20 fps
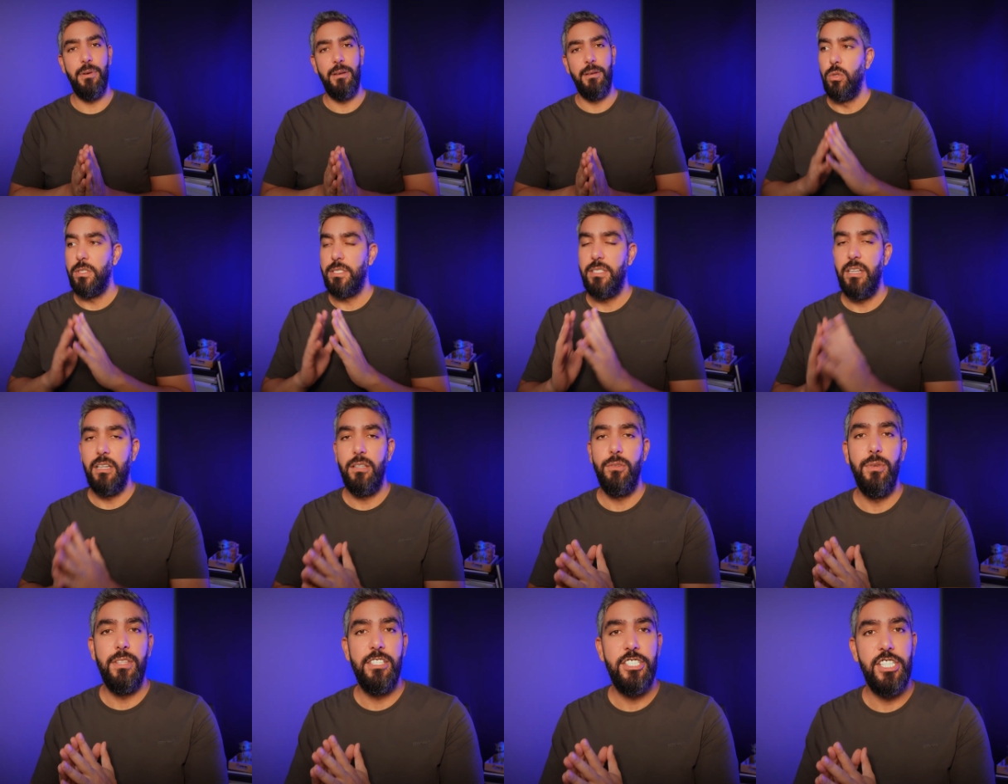We'll
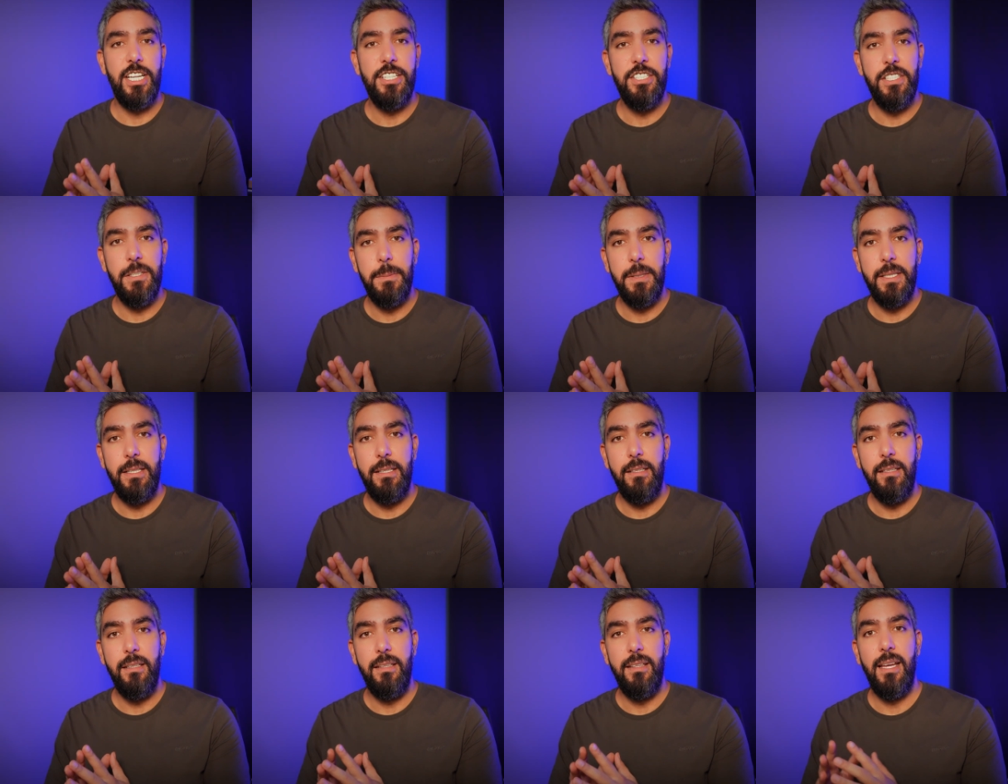start with
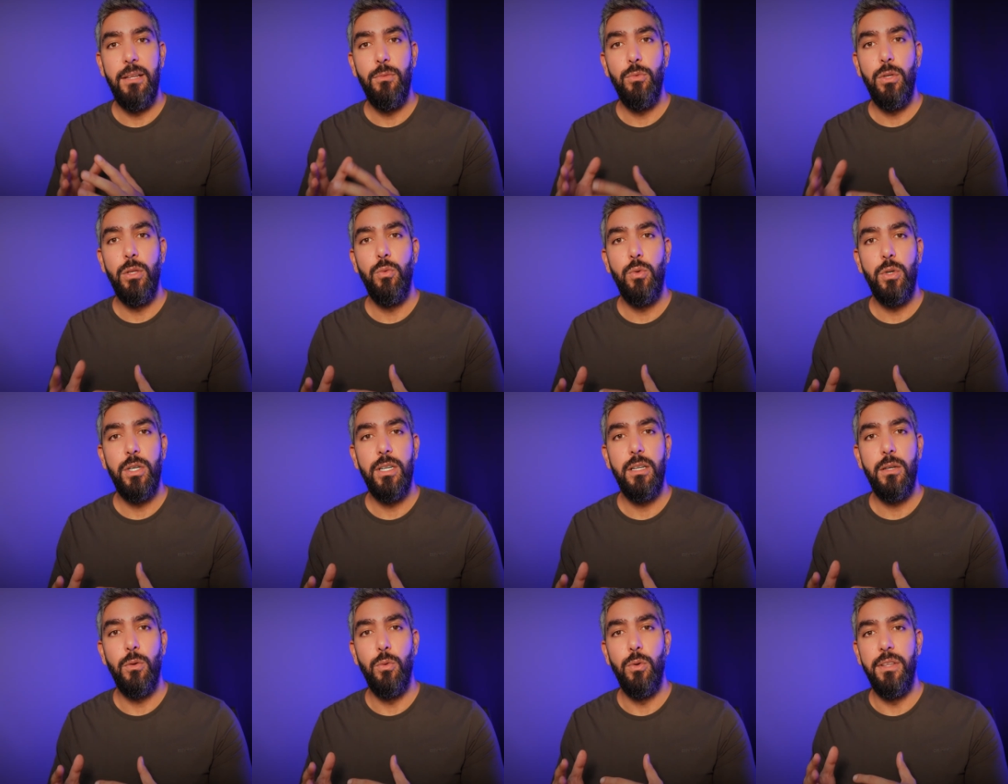ChatGPT, then we'll
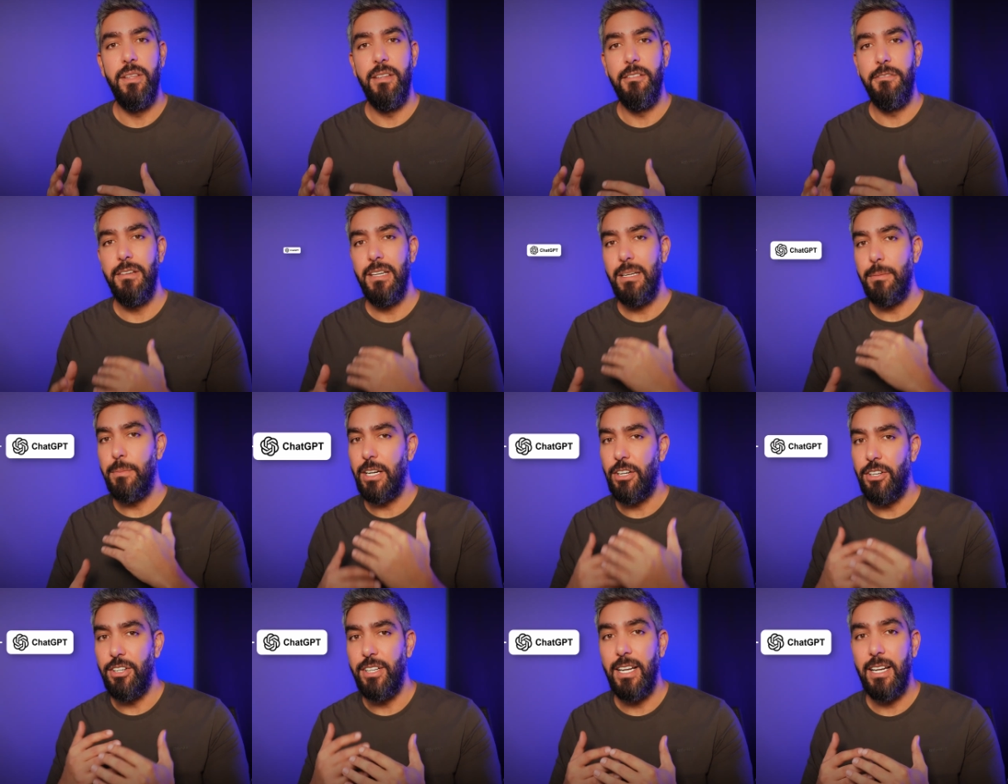work with the Figma
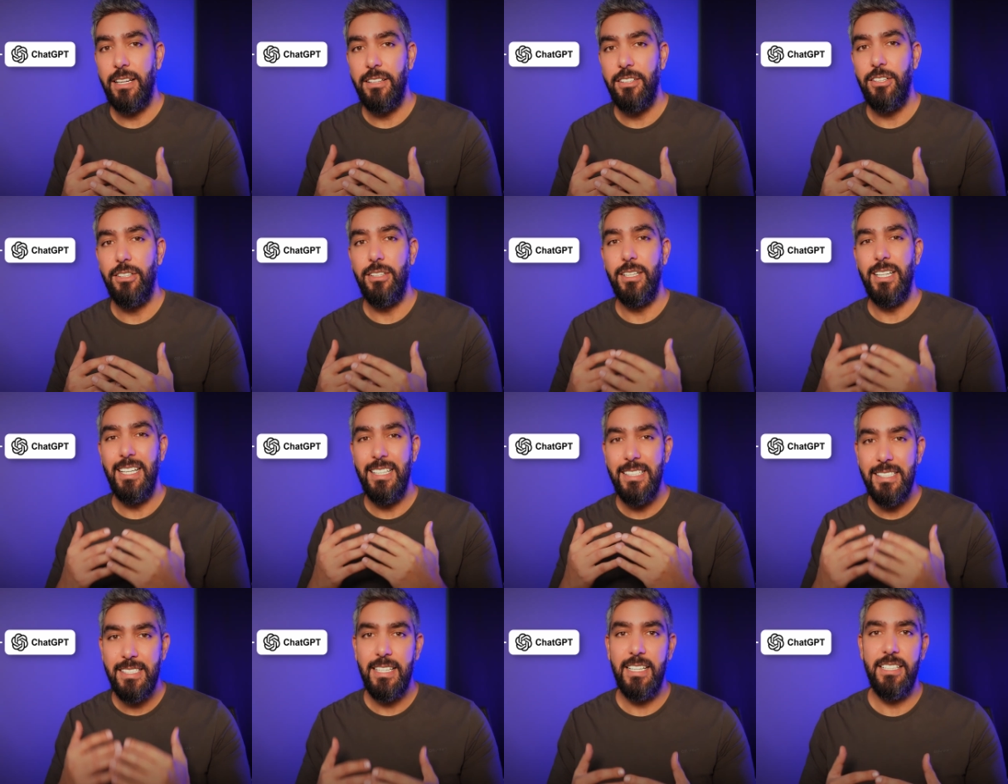connector
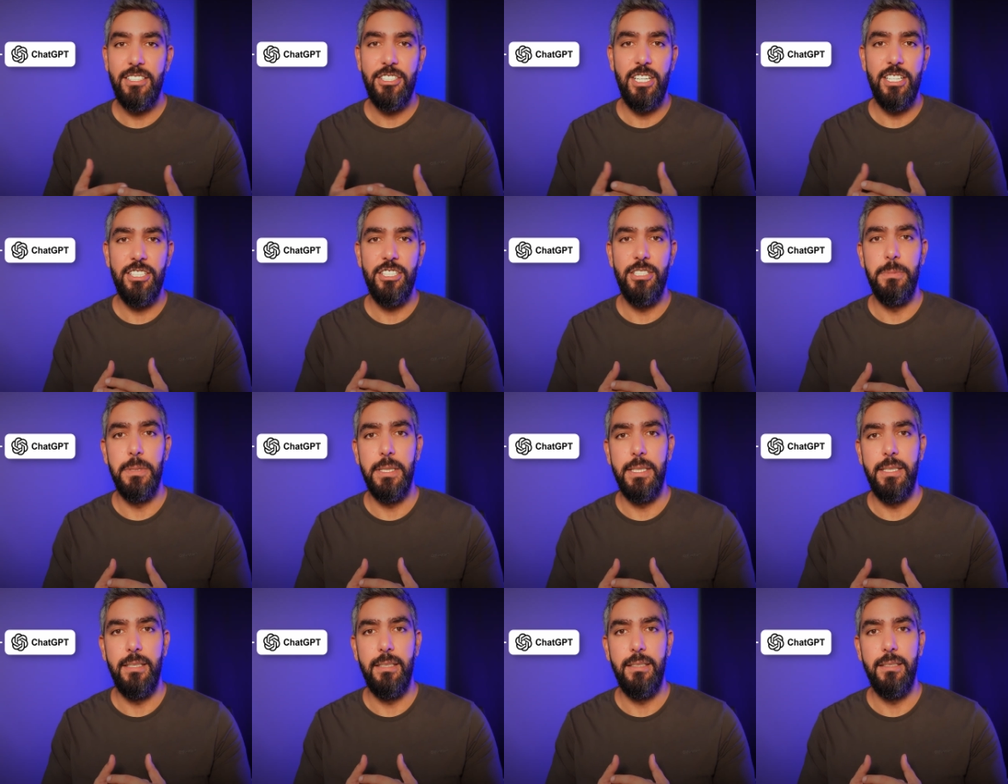inside
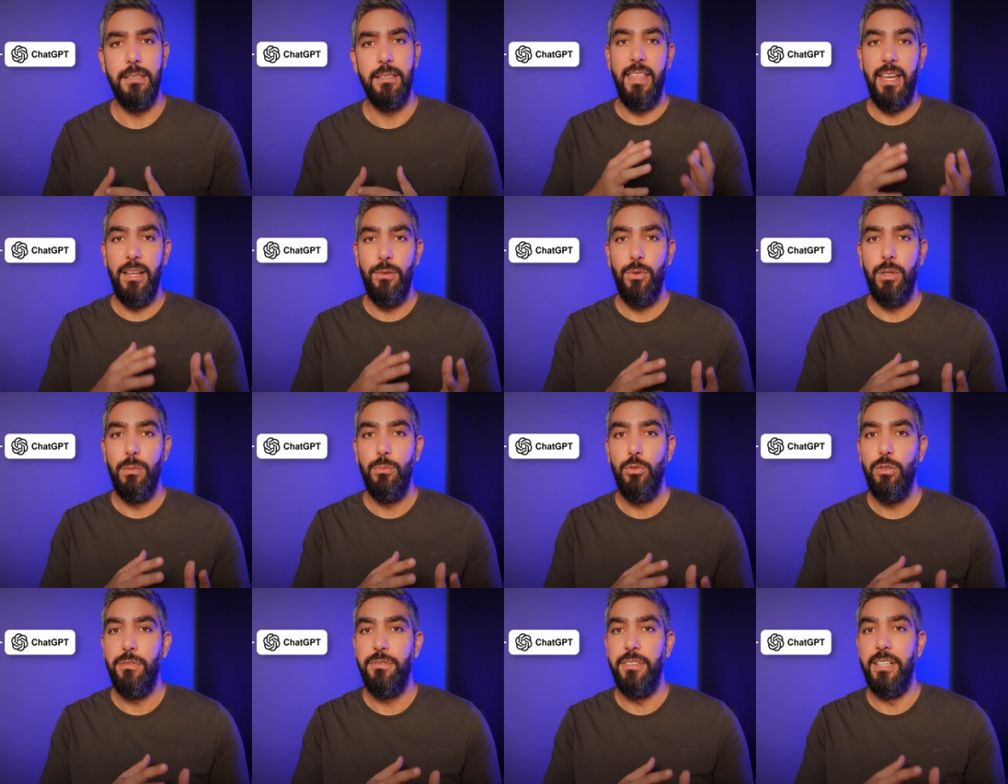ChatGPT, then we'll
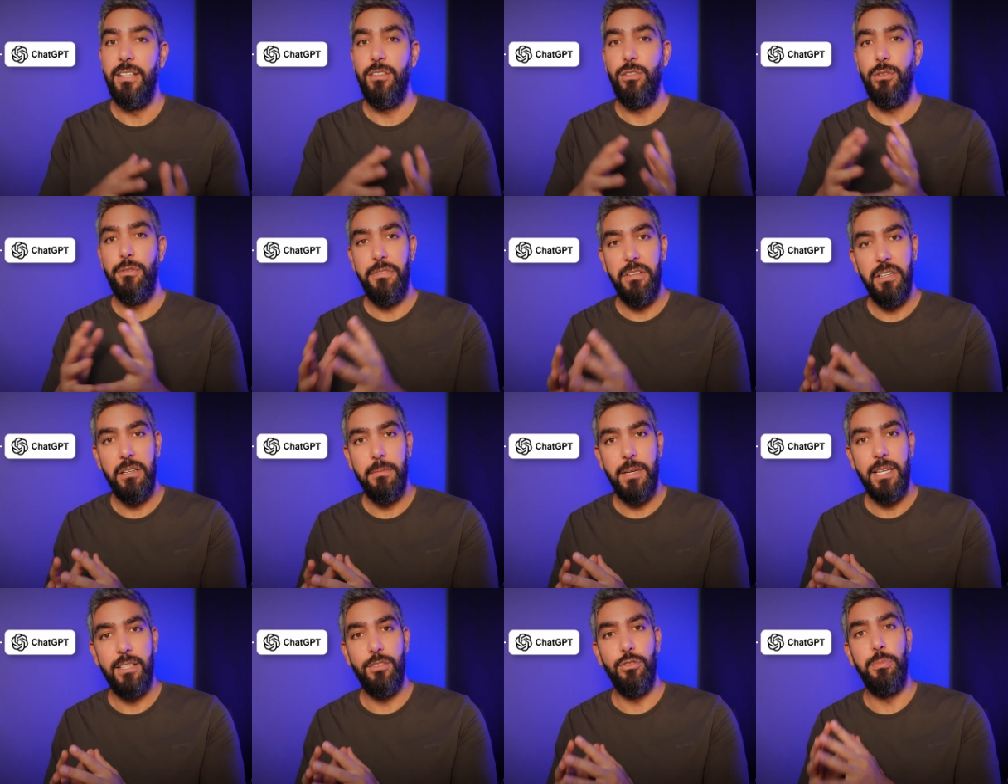move into
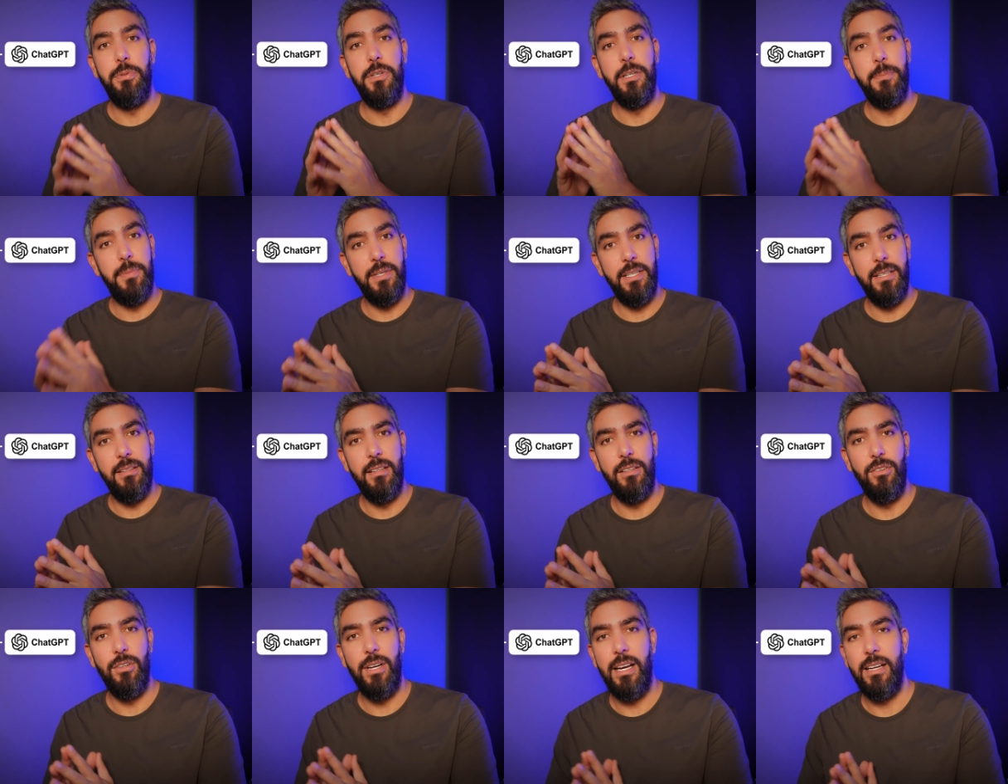Figma to prepare
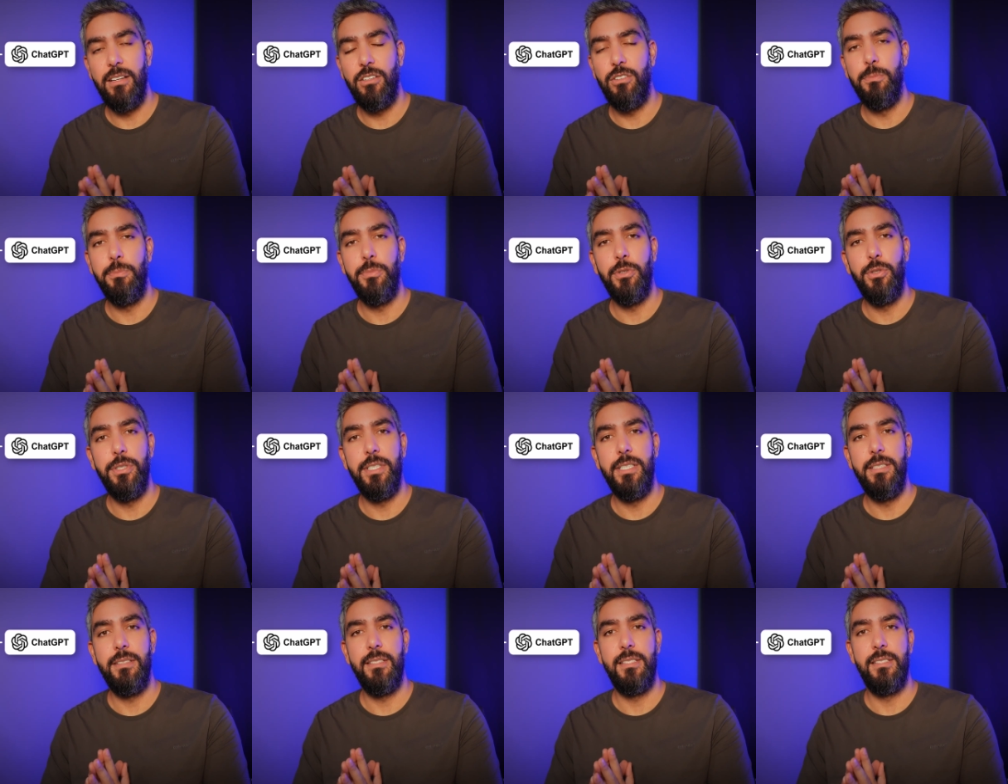the UI
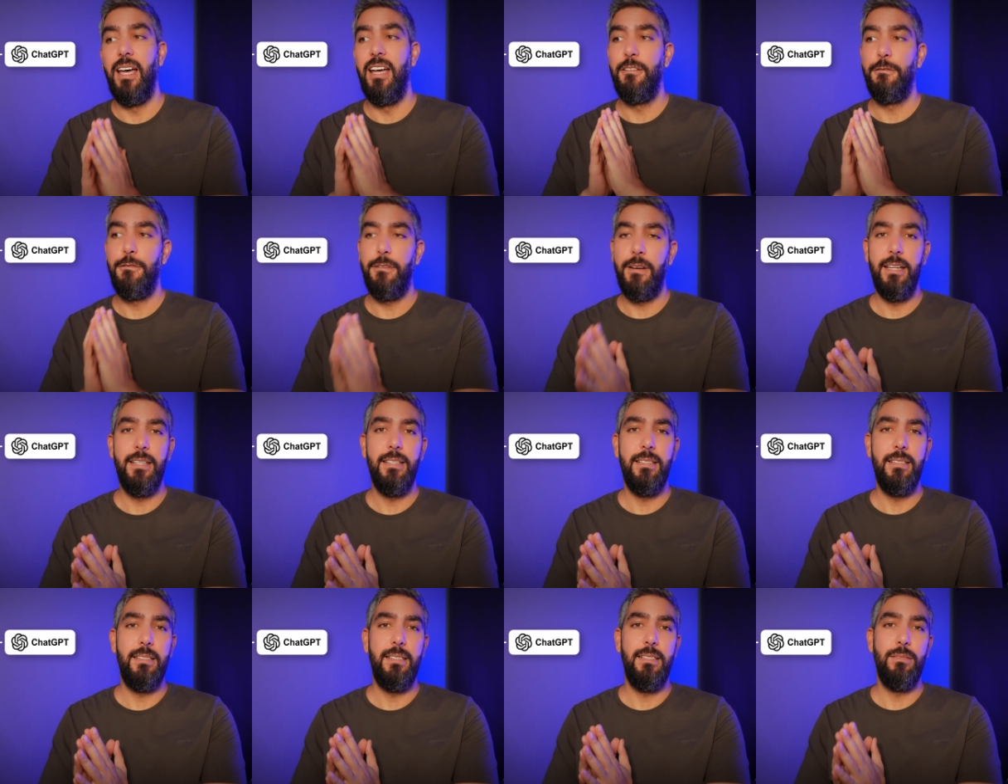components, and
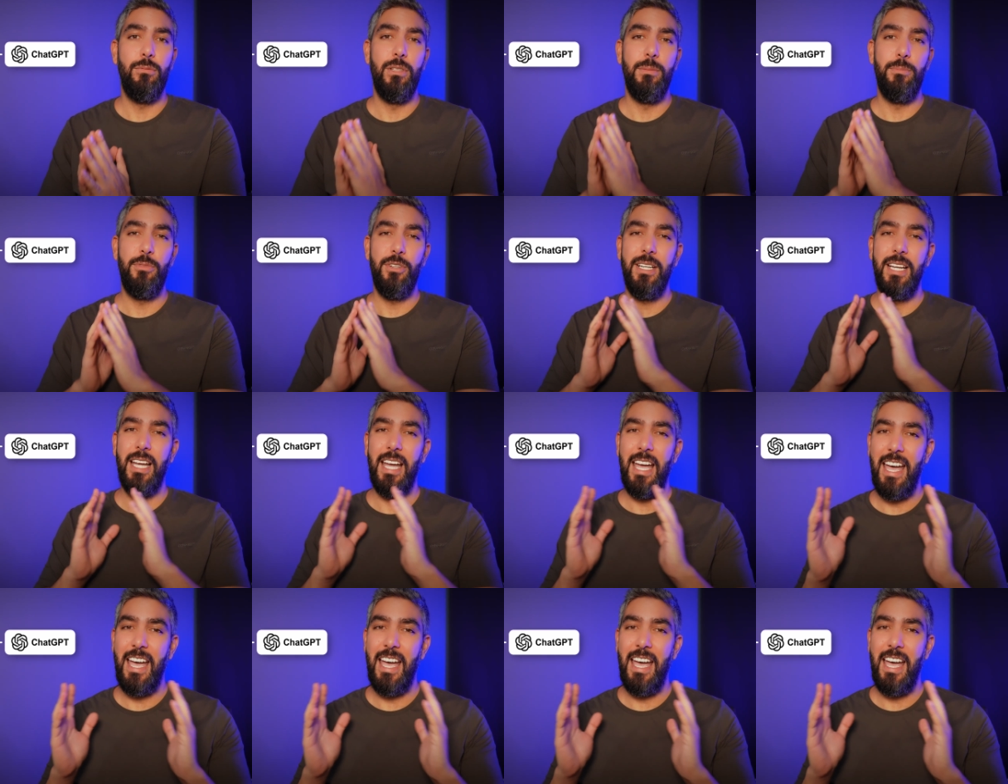finally, we'll bring